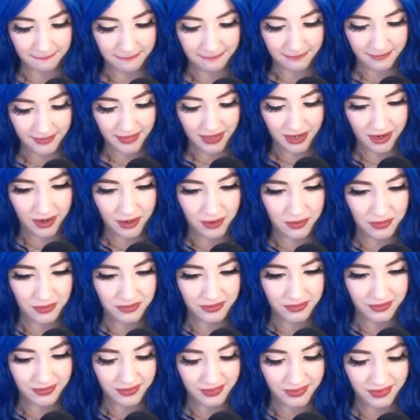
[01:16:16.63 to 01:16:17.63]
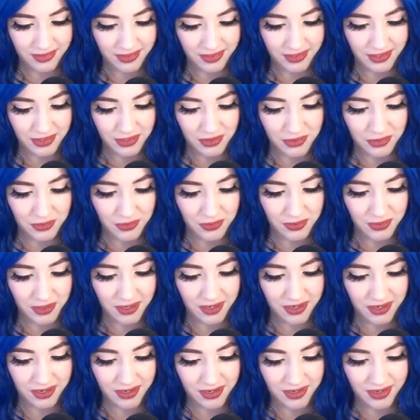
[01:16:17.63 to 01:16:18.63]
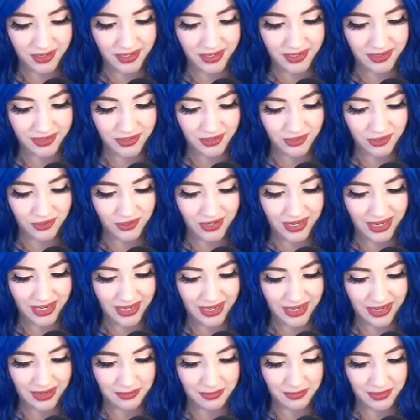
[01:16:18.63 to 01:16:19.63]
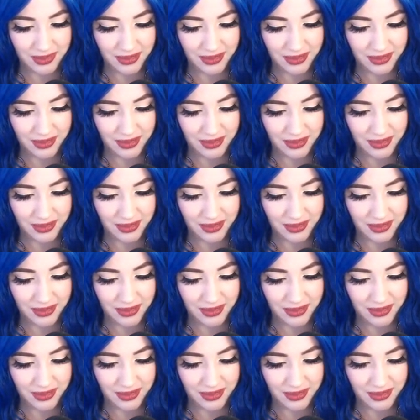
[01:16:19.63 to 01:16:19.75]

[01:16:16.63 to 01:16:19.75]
Oh, you were in stream.